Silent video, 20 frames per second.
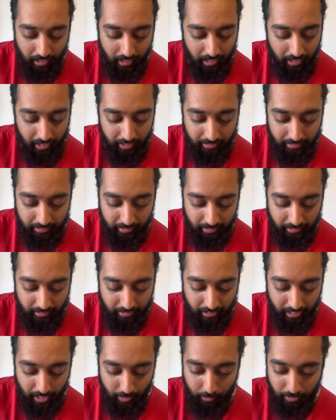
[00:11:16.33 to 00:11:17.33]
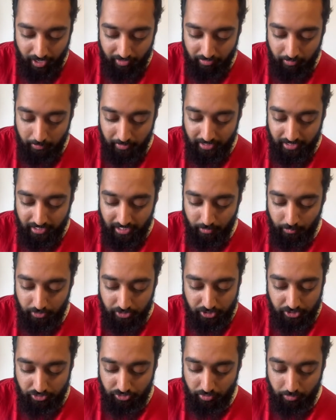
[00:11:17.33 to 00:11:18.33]
And yeah, we have a minion, we
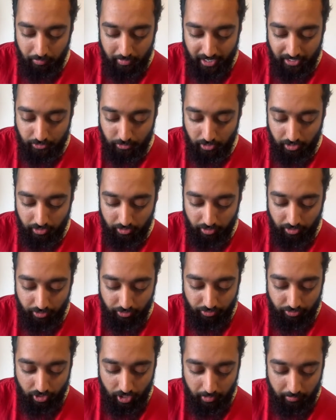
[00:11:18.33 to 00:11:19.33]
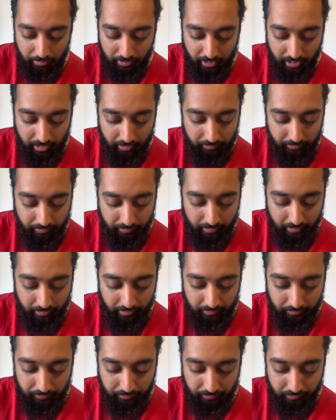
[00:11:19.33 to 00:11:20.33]
just might as well drop that.
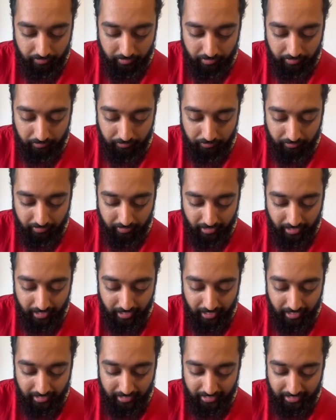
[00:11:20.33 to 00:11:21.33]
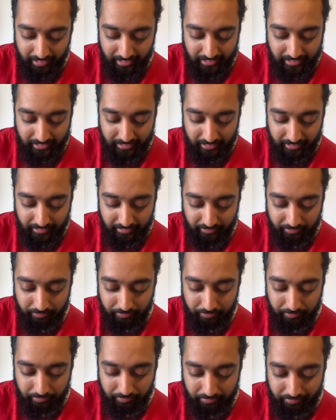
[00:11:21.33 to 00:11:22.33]
And it is.
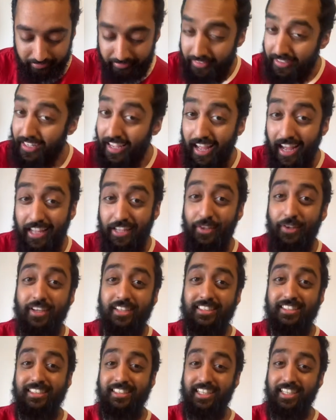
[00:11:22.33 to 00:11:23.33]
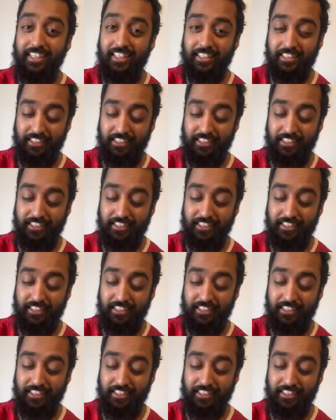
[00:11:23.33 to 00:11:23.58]
You can see